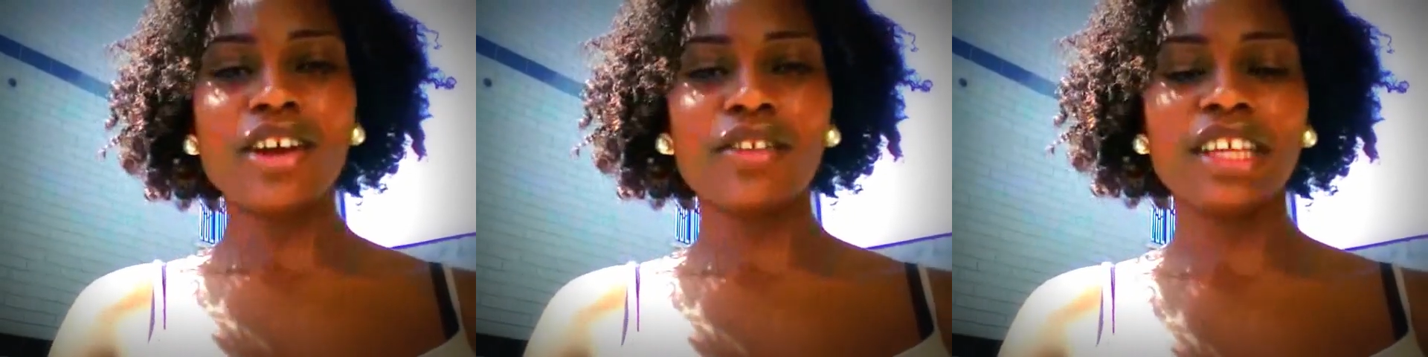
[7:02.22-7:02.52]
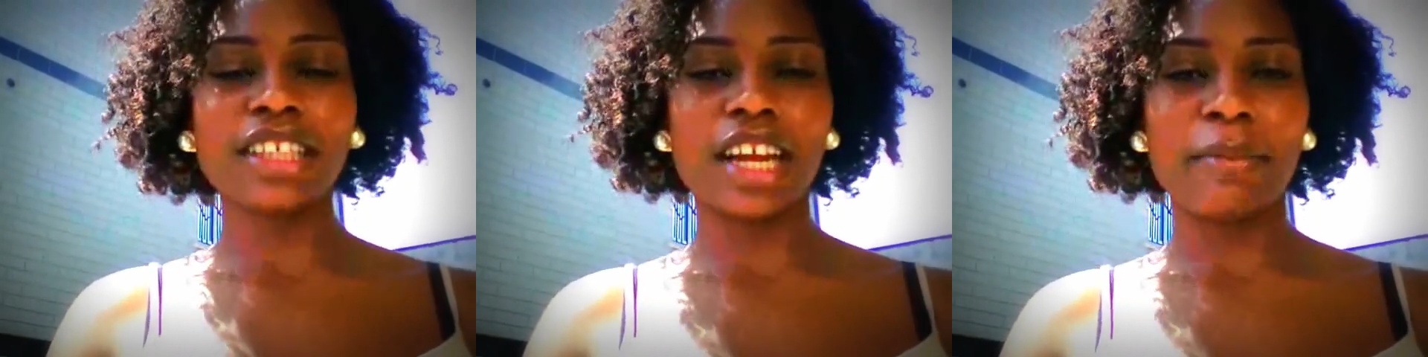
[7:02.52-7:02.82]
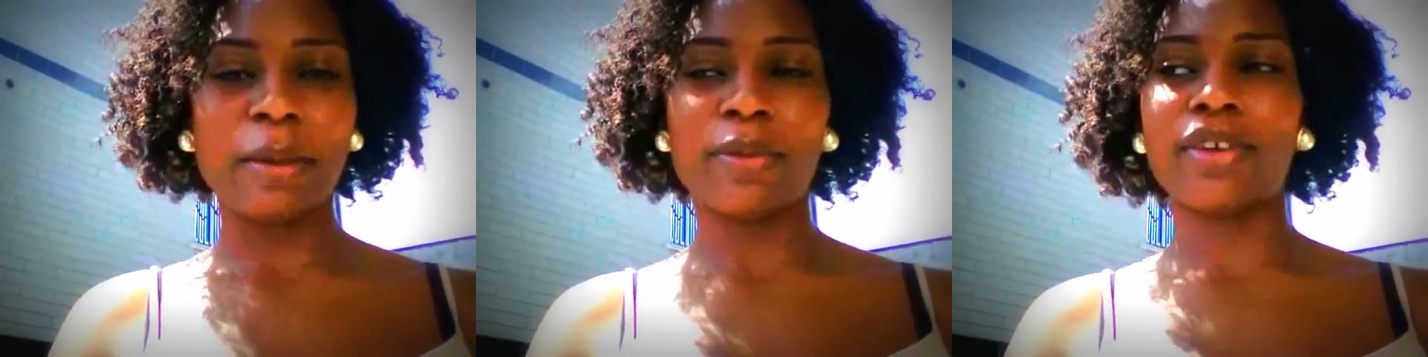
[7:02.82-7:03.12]
you know, these are kind
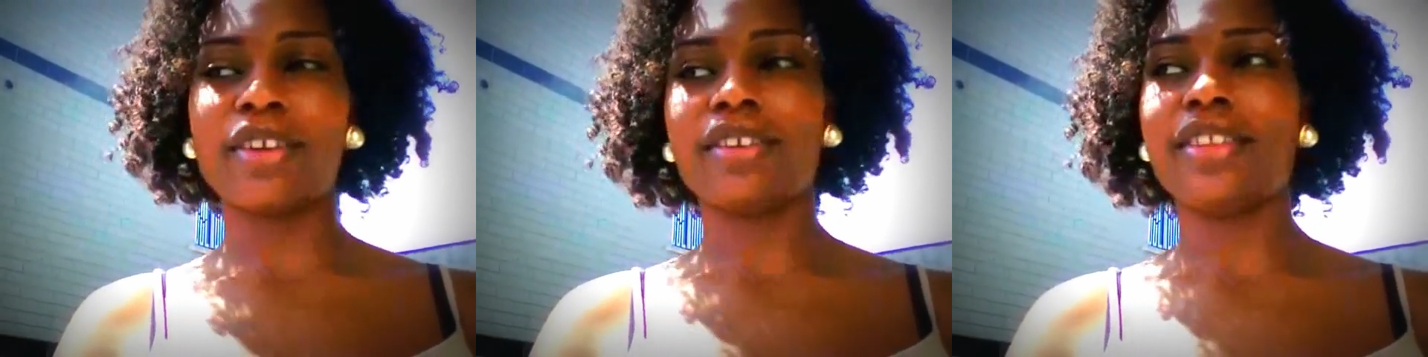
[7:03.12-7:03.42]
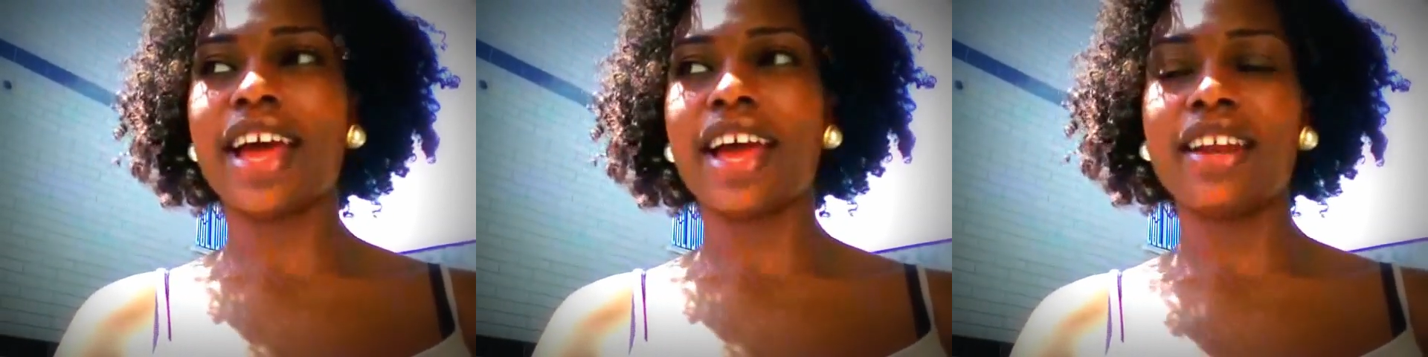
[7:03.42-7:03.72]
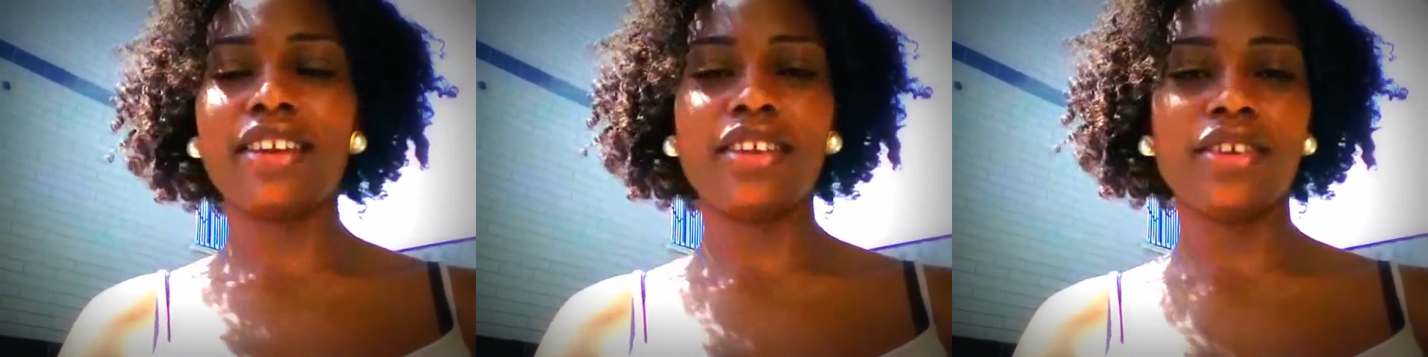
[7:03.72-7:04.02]
of people
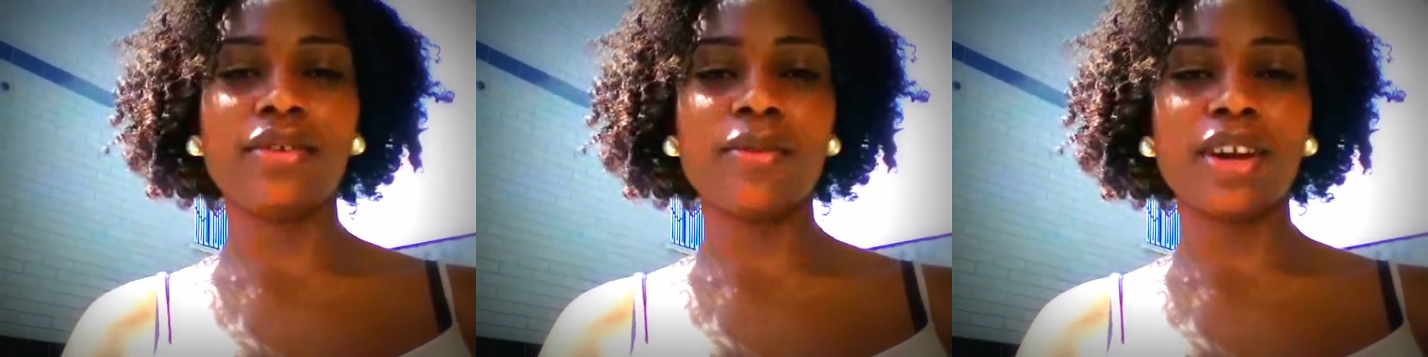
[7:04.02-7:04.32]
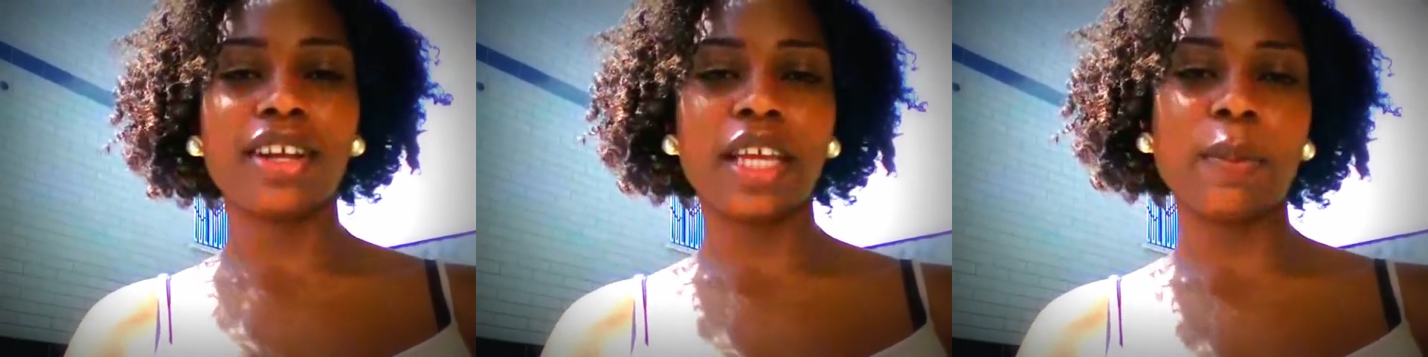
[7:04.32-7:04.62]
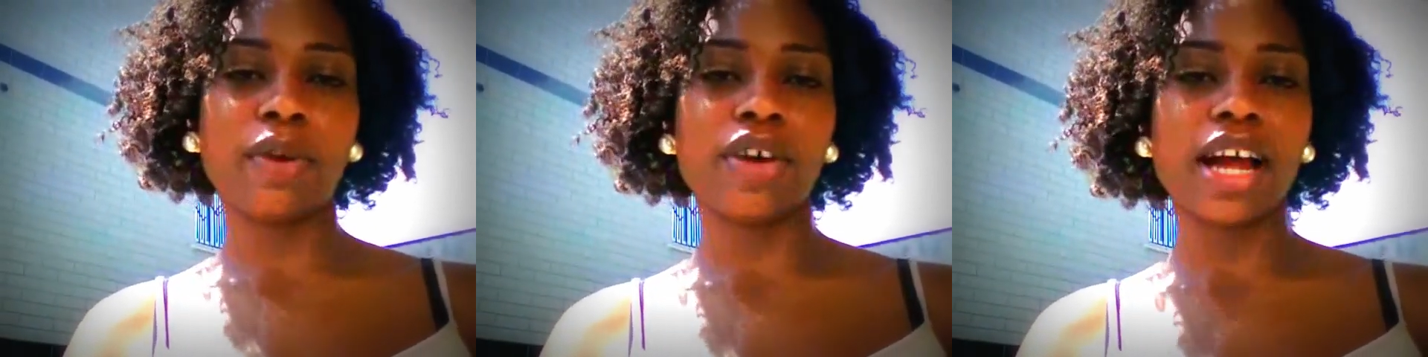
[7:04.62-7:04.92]
that you wanna
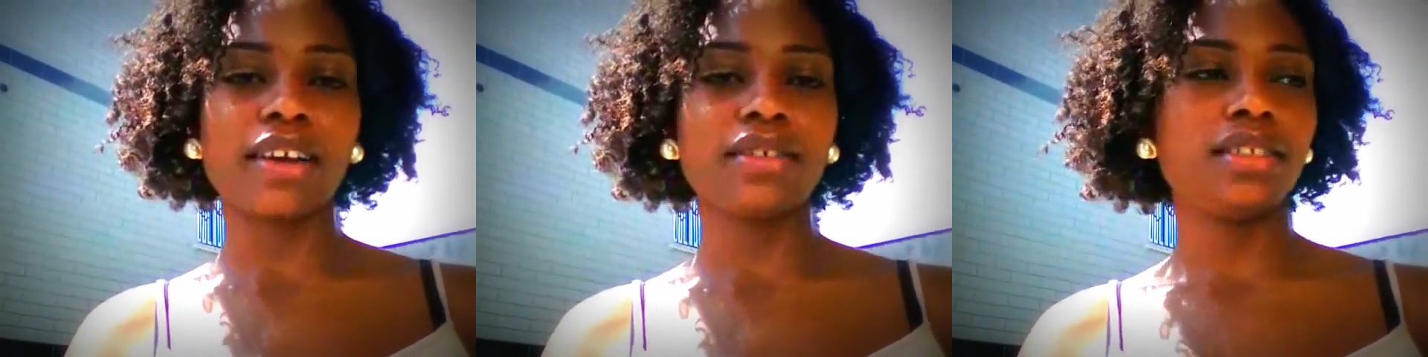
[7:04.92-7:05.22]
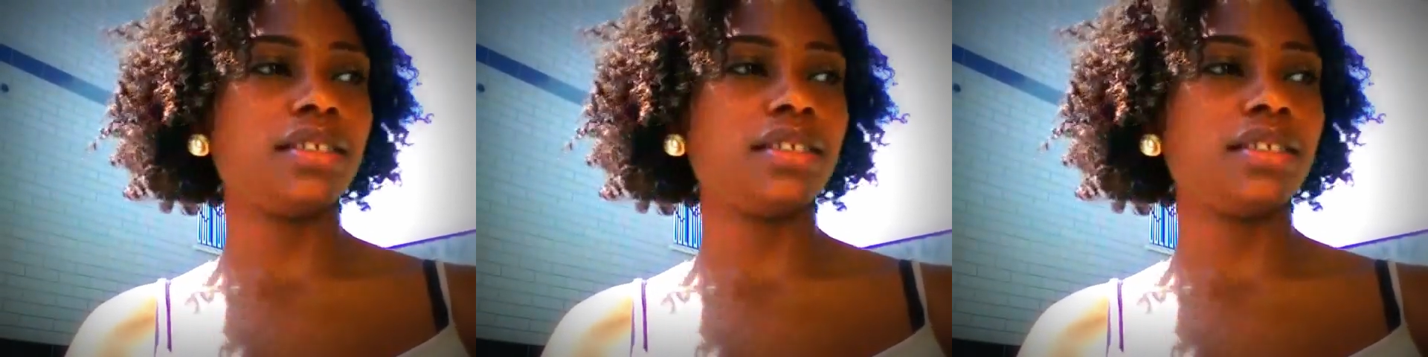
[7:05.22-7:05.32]
keep around.